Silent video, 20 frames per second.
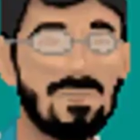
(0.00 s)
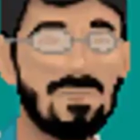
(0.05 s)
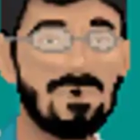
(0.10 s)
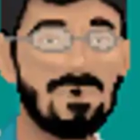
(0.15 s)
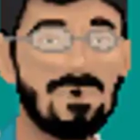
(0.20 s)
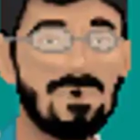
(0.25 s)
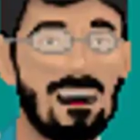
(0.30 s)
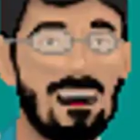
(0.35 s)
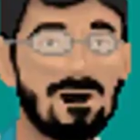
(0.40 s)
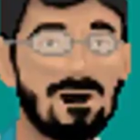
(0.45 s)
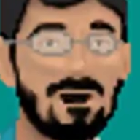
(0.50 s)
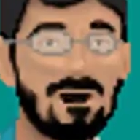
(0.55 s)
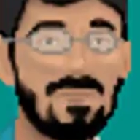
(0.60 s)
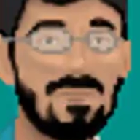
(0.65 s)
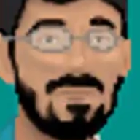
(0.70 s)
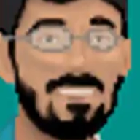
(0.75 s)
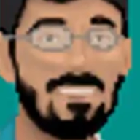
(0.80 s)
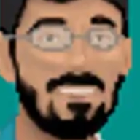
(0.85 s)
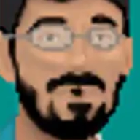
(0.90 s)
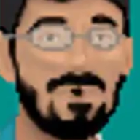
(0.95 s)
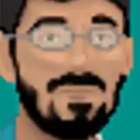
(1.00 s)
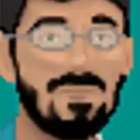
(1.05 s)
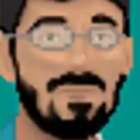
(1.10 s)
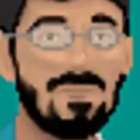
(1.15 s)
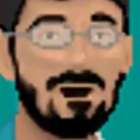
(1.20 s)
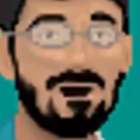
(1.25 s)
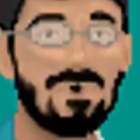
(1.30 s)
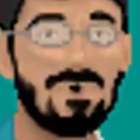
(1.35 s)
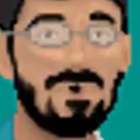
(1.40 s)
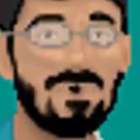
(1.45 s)
Aha! They do
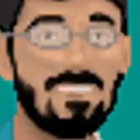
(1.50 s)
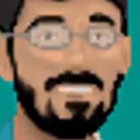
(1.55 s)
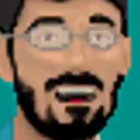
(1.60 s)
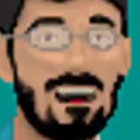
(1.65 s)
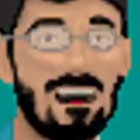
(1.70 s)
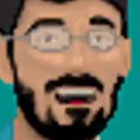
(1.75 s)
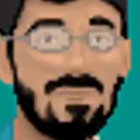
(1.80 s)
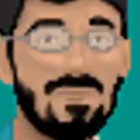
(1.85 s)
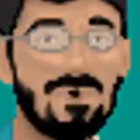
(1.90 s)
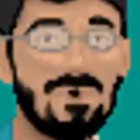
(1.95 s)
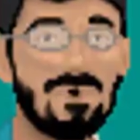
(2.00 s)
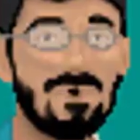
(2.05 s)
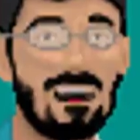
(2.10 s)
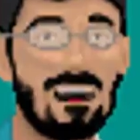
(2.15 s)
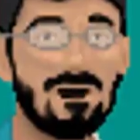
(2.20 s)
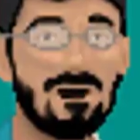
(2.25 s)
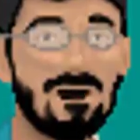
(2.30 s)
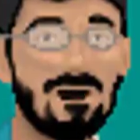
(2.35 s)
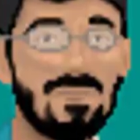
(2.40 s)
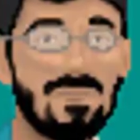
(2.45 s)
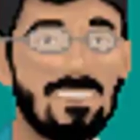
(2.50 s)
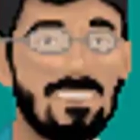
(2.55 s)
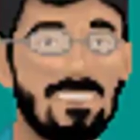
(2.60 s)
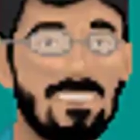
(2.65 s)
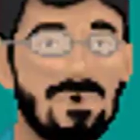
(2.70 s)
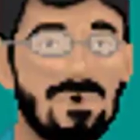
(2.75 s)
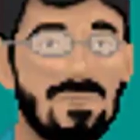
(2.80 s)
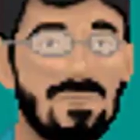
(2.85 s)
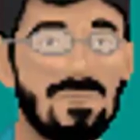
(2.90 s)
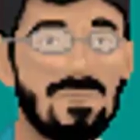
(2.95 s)
match! We must inform
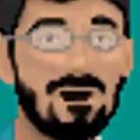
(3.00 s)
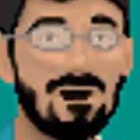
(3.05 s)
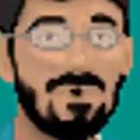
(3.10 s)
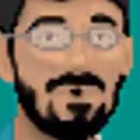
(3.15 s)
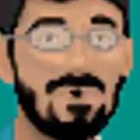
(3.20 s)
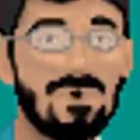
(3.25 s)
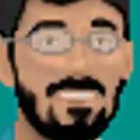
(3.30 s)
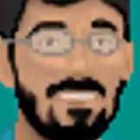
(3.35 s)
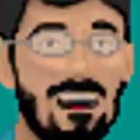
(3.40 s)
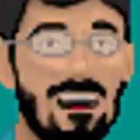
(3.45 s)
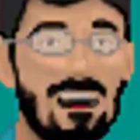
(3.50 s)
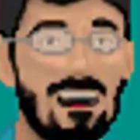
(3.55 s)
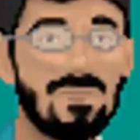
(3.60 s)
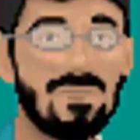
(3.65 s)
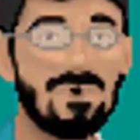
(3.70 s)
Inspector Yoshi